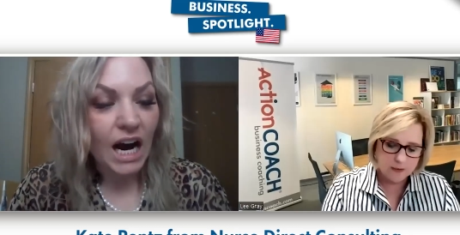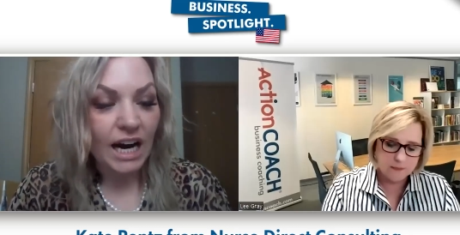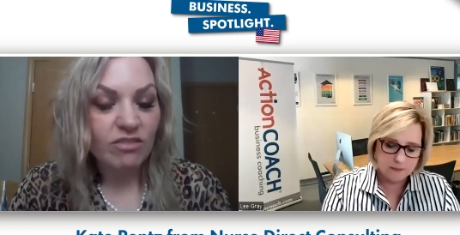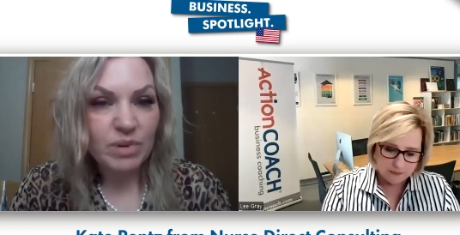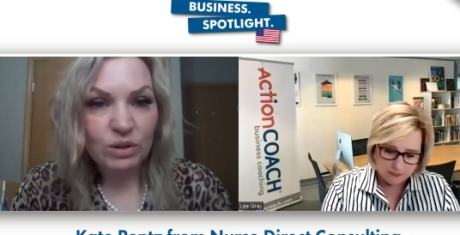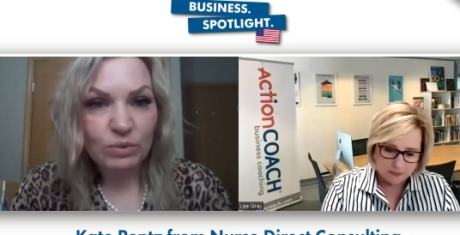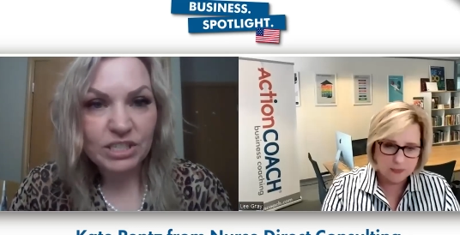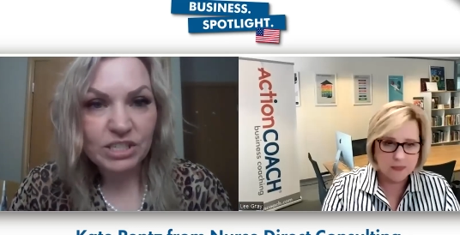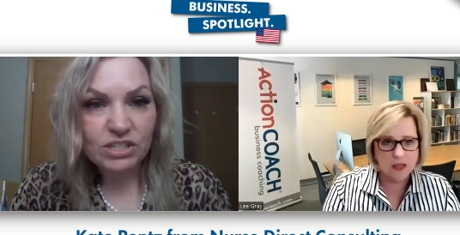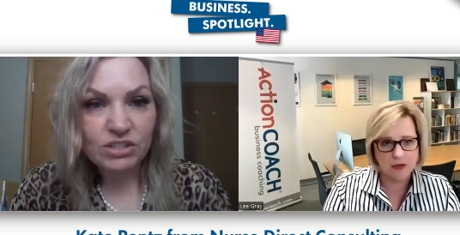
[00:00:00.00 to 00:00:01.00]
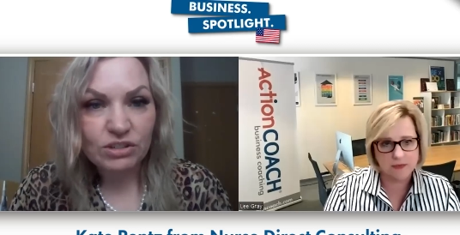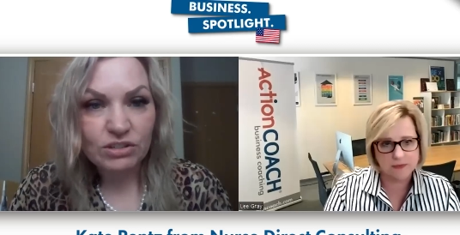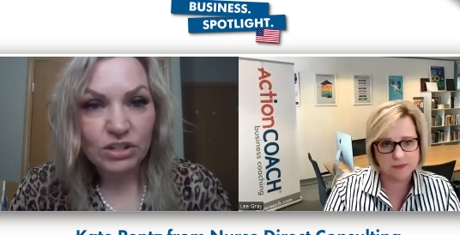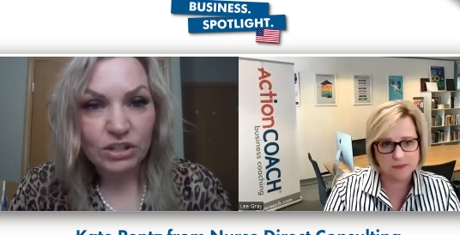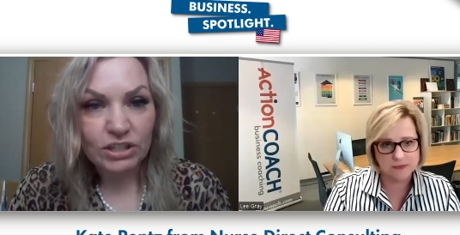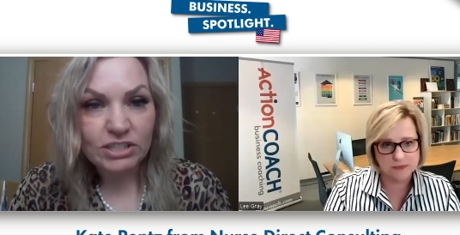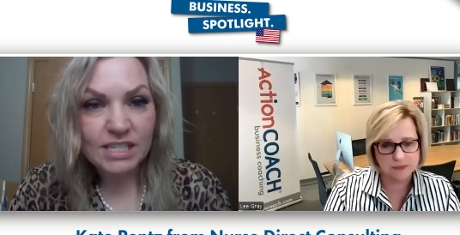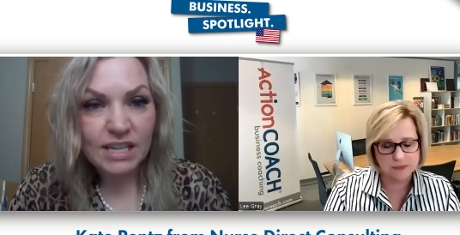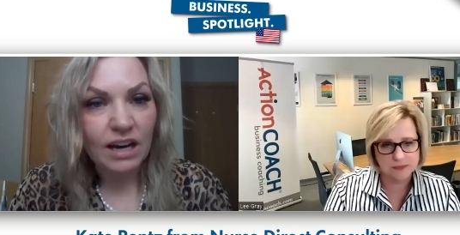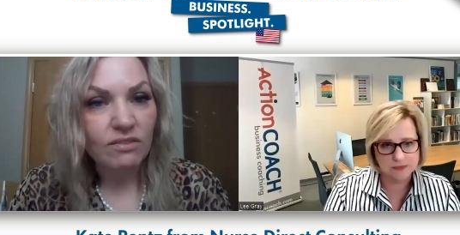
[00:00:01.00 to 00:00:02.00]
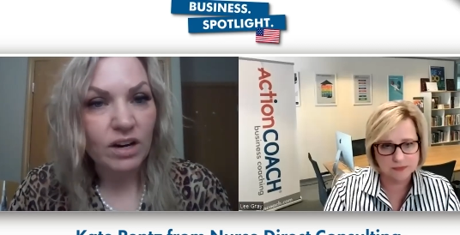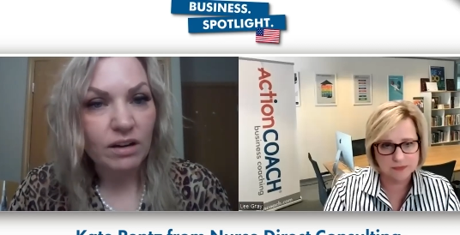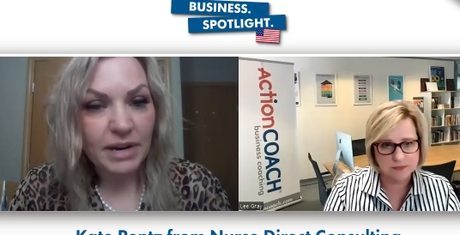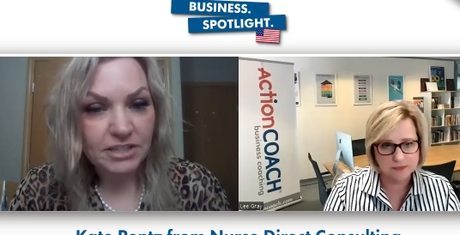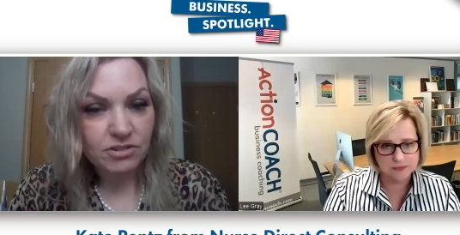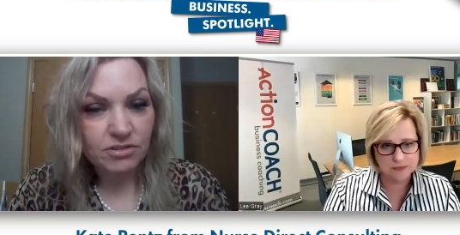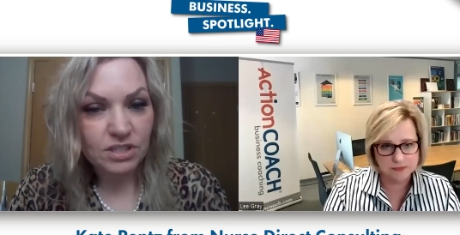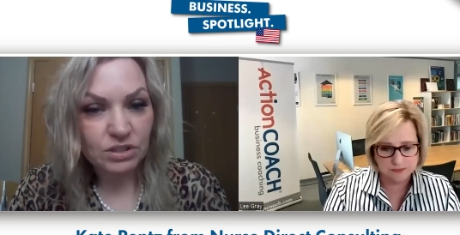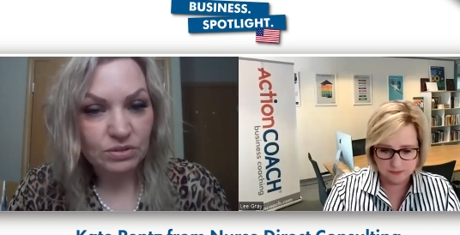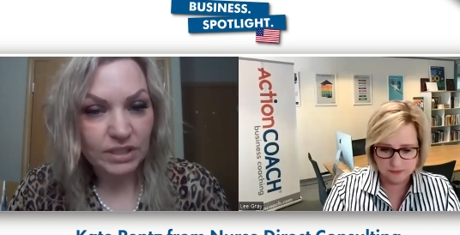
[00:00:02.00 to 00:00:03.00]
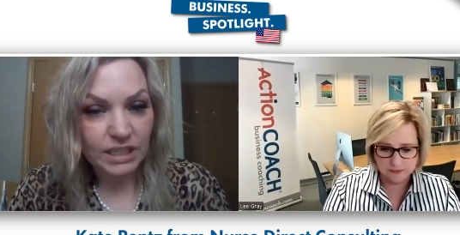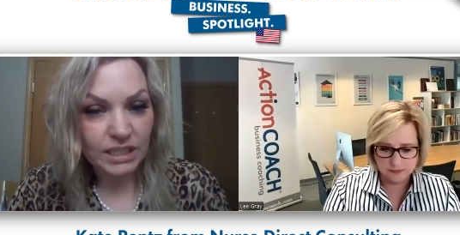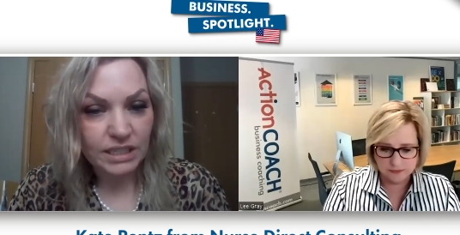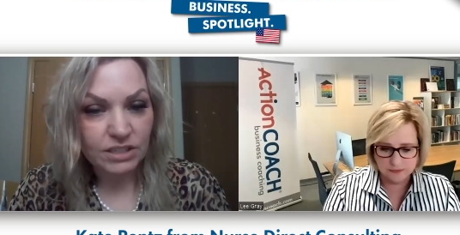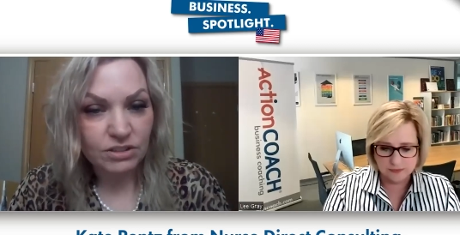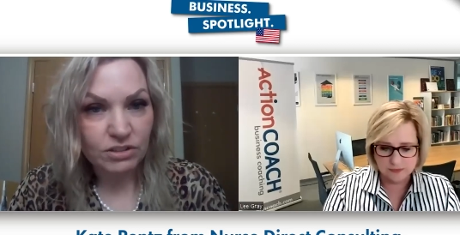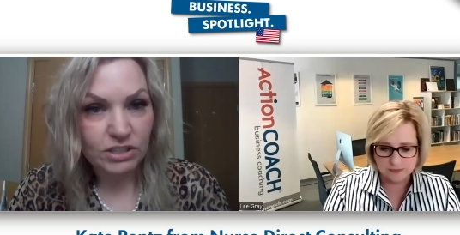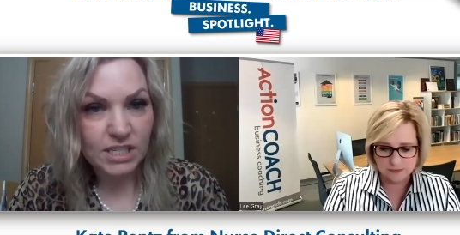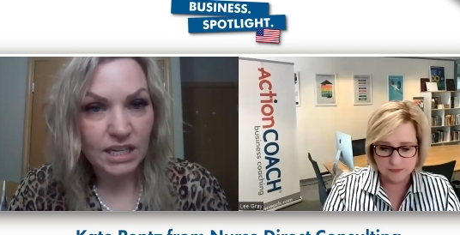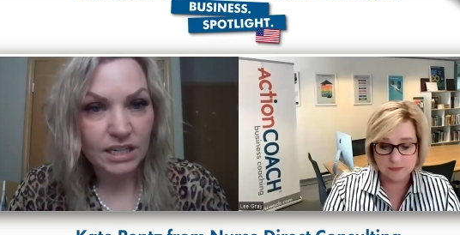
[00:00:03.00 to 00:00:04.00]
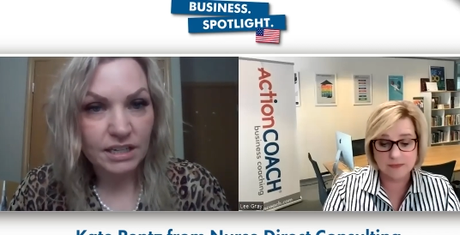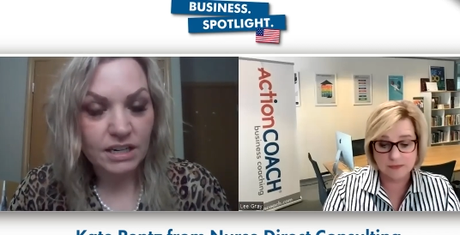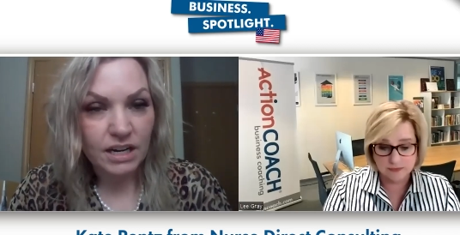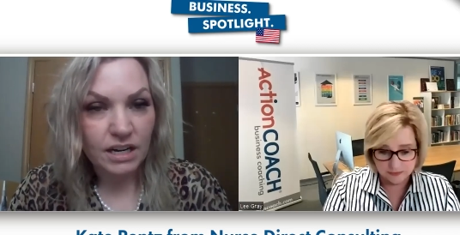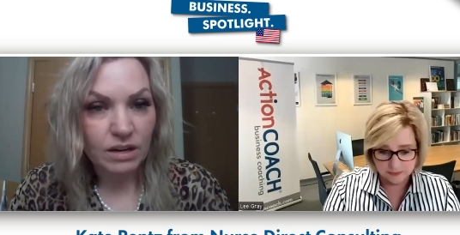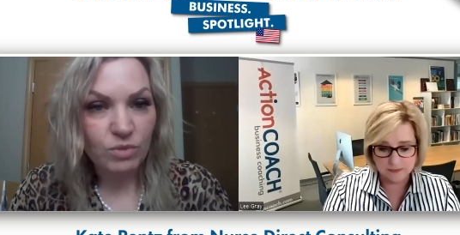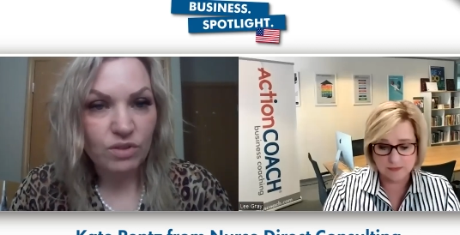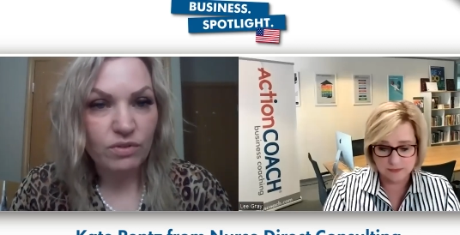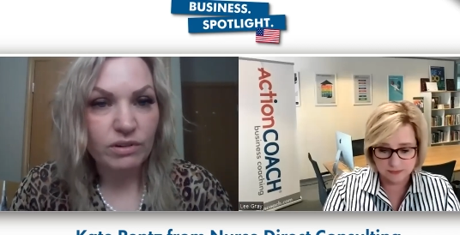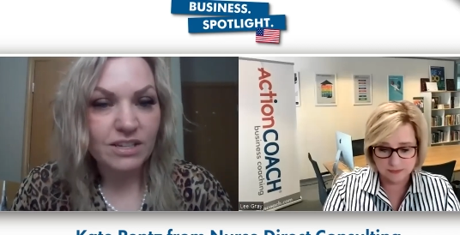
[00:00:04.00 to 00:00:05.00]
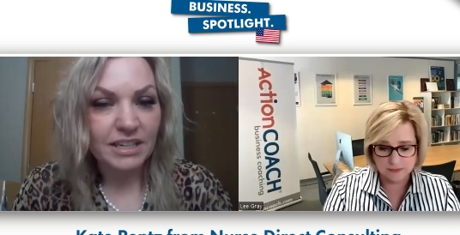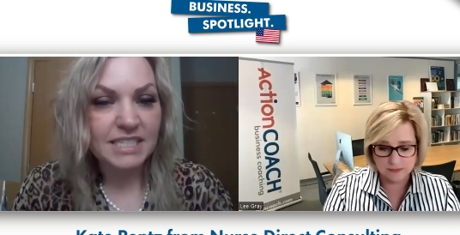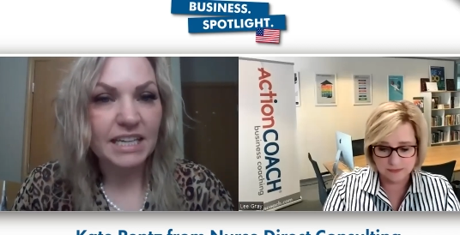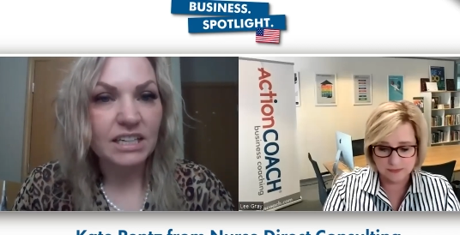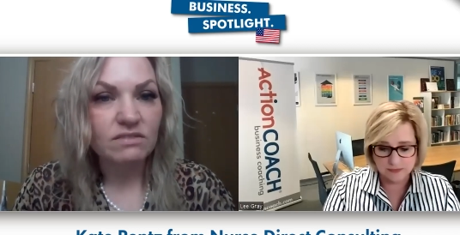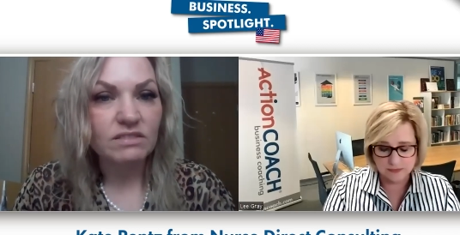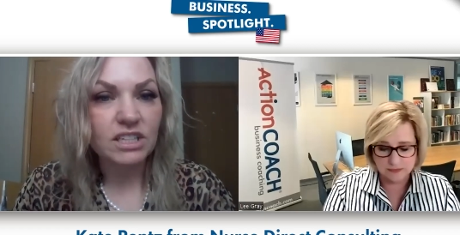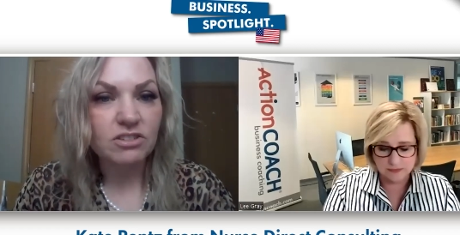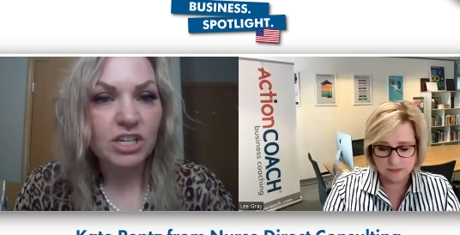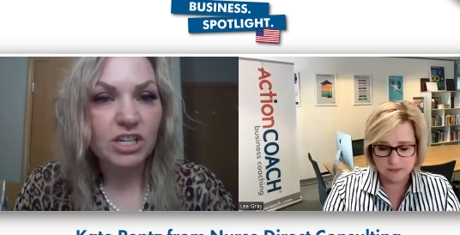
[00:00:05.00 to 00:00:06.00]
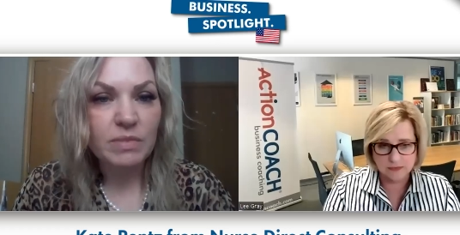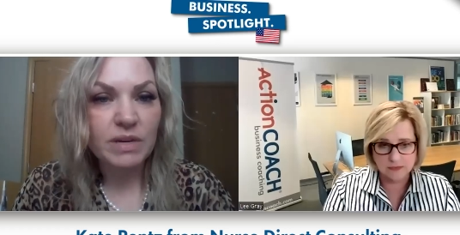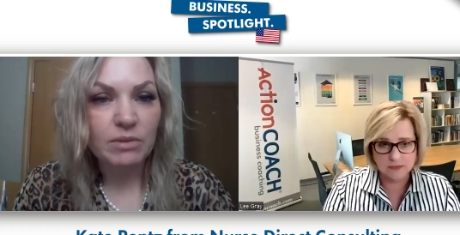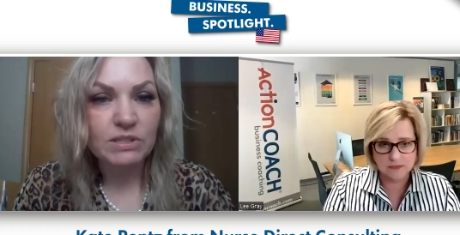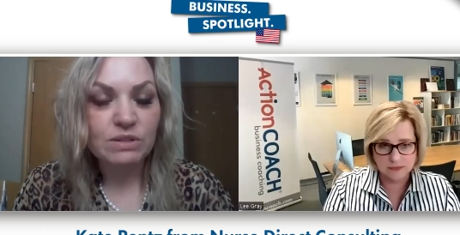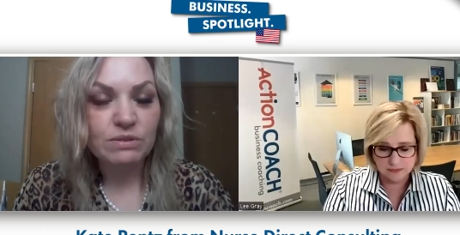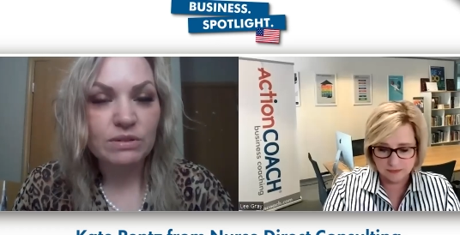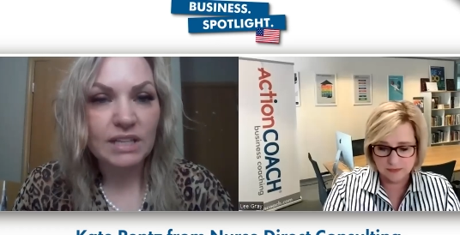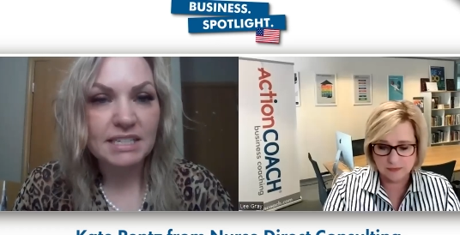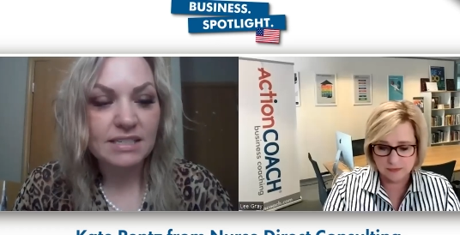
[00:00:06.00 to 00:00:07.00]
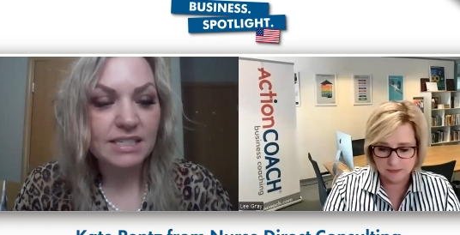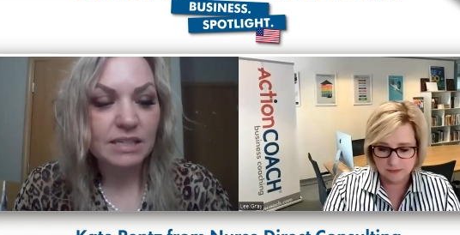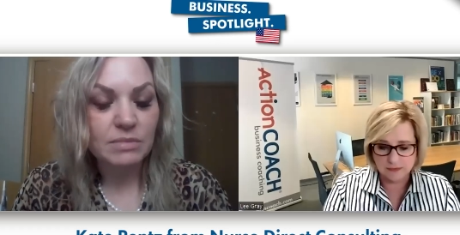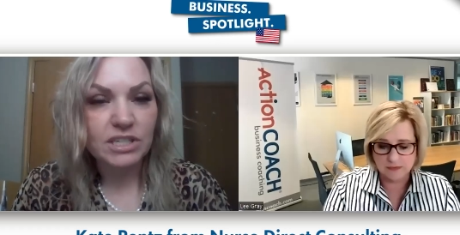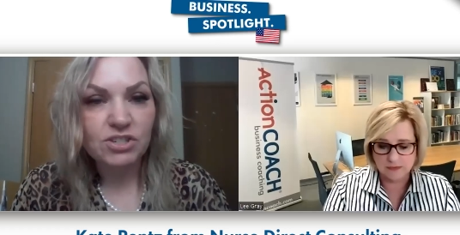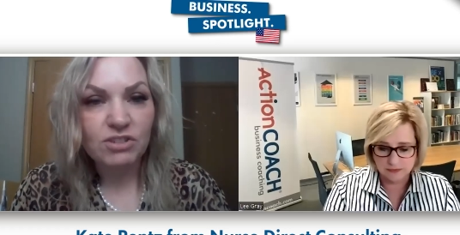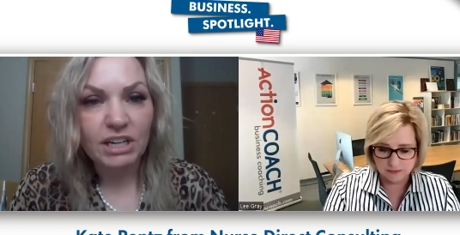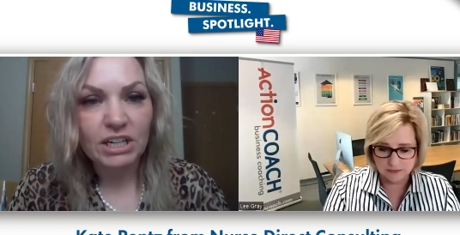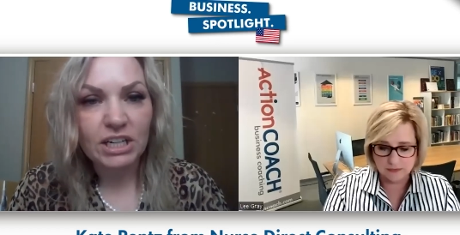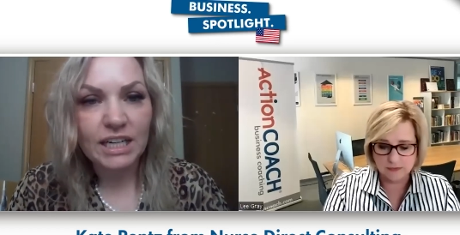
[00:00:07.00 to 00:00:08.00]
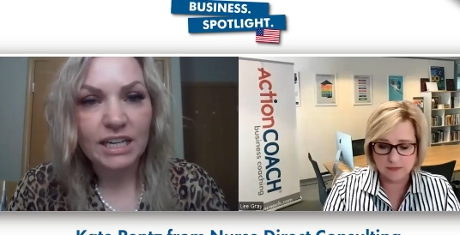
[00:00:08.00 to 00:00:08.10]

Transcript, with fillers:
Speaker 1: I've been a registered nurse. I have a master's degree in nursing um, with a focus on executive leadership, and I'm also a licensed administrator.